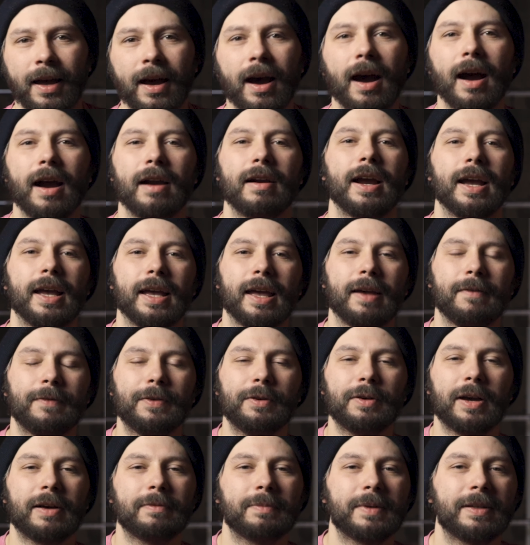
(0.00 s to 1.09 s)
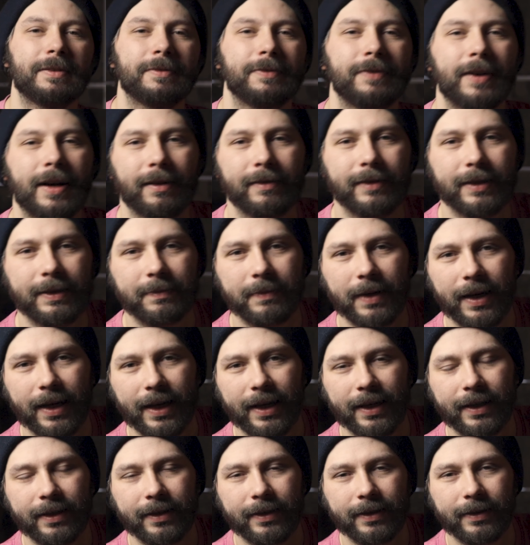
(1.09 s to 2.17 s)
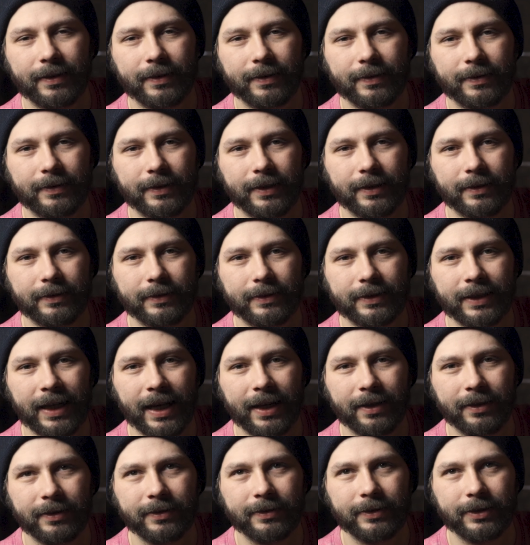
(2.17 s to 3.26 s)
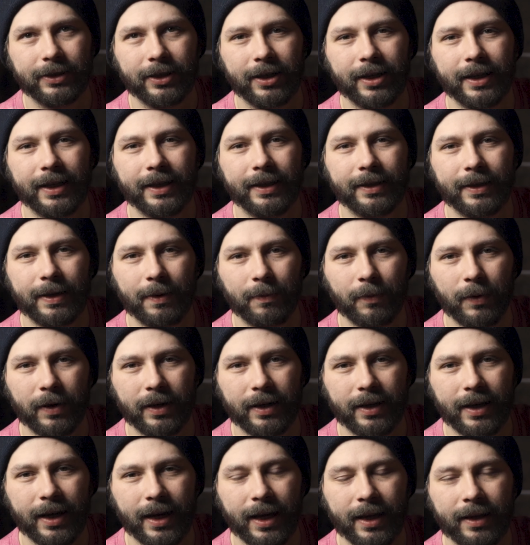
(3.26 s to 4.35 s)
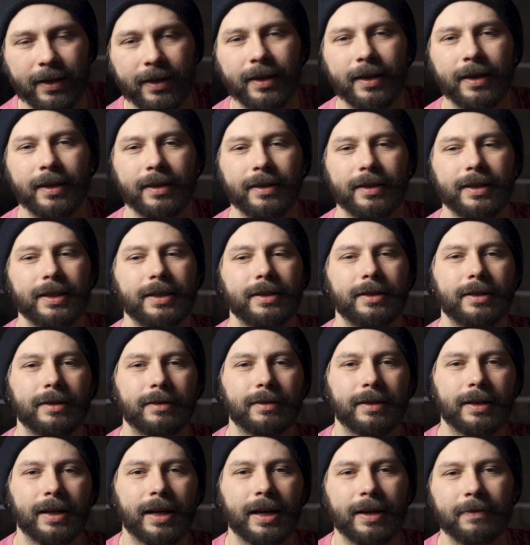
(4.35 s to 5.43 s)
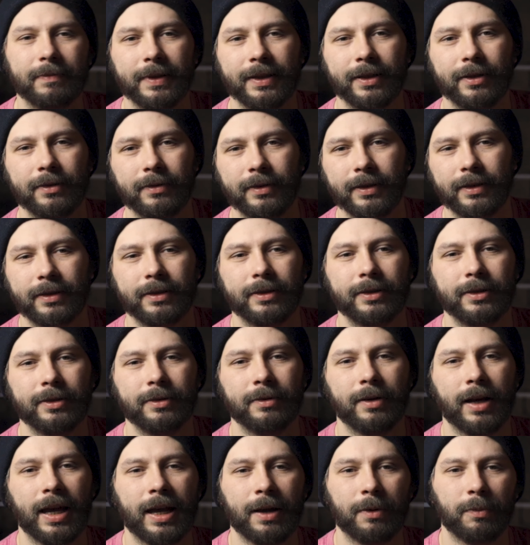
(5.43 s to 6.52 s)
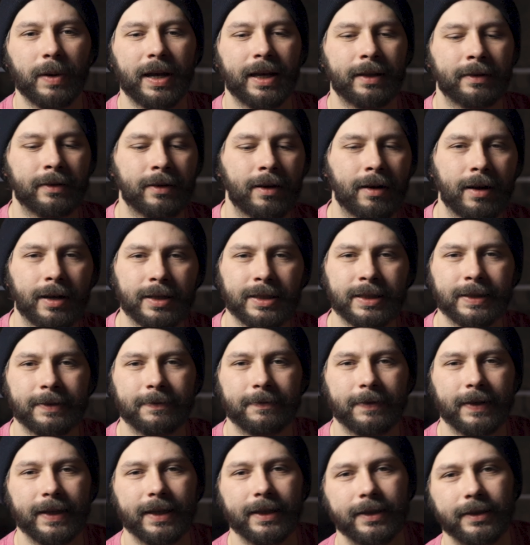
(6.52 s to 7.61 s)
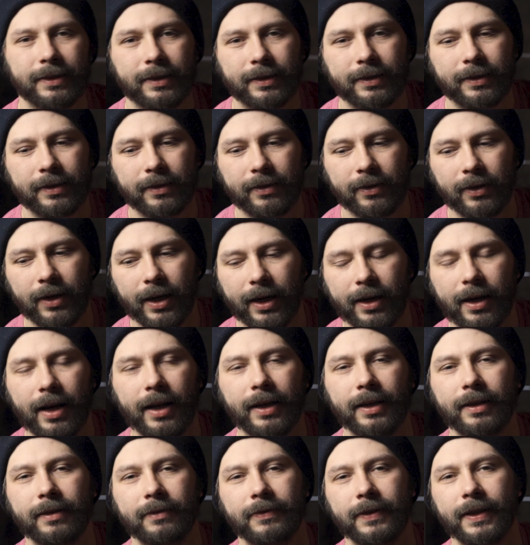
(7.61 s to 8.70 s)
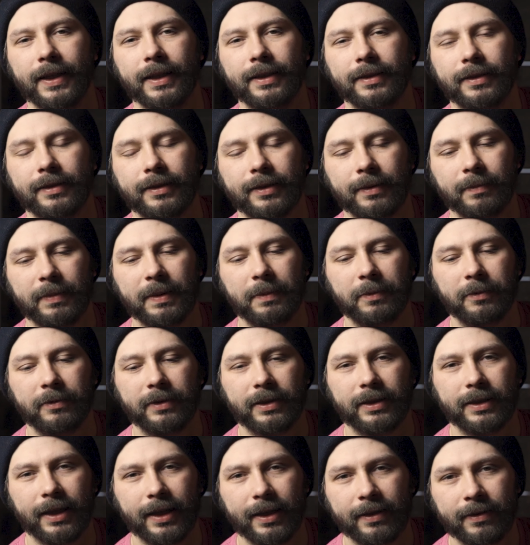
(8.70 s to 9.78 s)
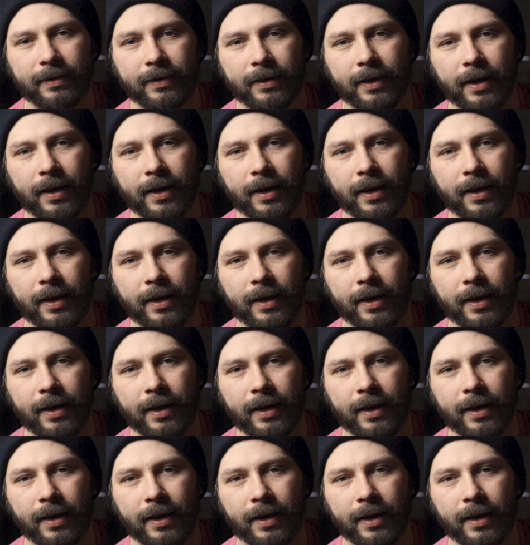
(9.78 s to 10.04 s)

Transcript: All right, if you have been following my little channel journey and whatnot, then you know that I've been going through a weight loss phase, or a cutting phase as some people would say.